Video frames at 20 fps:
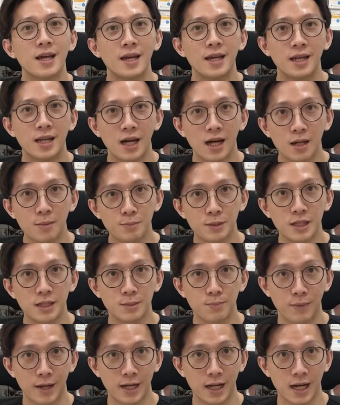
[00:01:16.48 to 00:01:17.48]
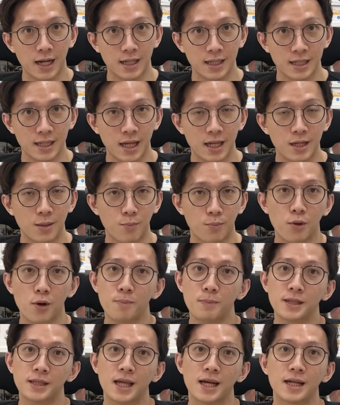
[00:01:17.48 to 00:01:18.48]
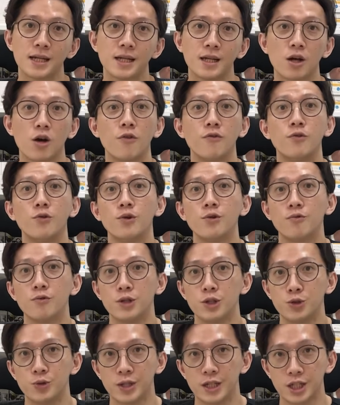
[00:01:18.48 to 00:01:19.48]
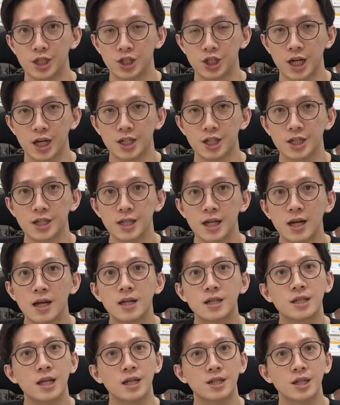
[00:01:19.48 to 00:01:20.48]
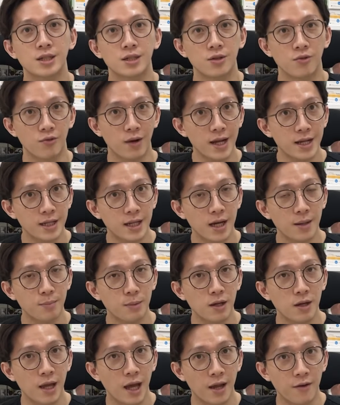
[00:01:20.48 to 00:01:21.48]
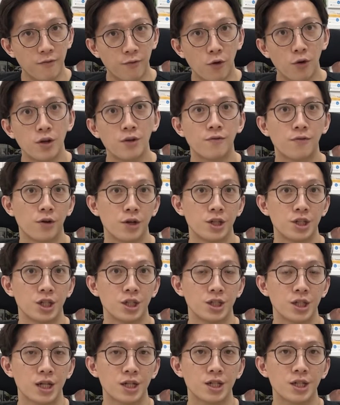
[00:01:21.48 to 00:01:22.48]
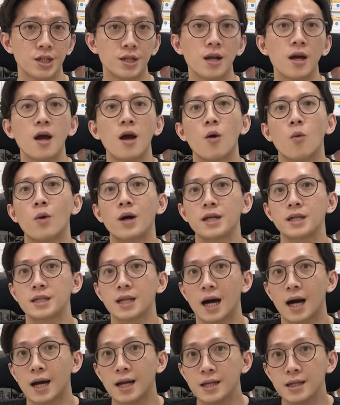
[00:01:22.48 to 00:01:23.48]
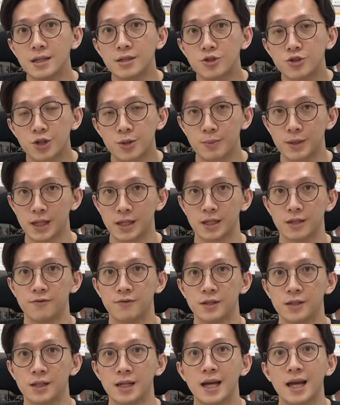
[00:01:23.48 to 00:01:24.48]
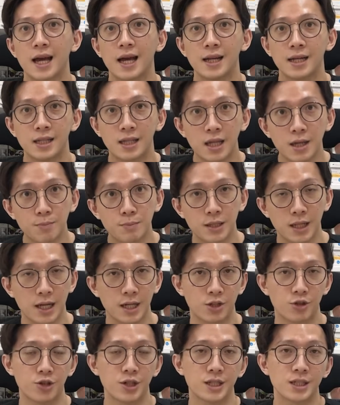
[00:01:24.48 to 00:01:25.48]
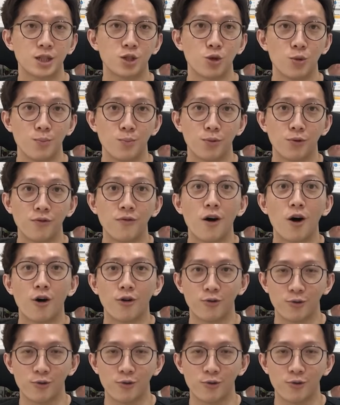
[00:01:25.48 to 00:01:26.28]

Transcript: It helps us better understand the proper technique of doing Rejuran injection, such as the right depth and volume for each injection, what is the ideal treatment interval, and tips and tricks to improve on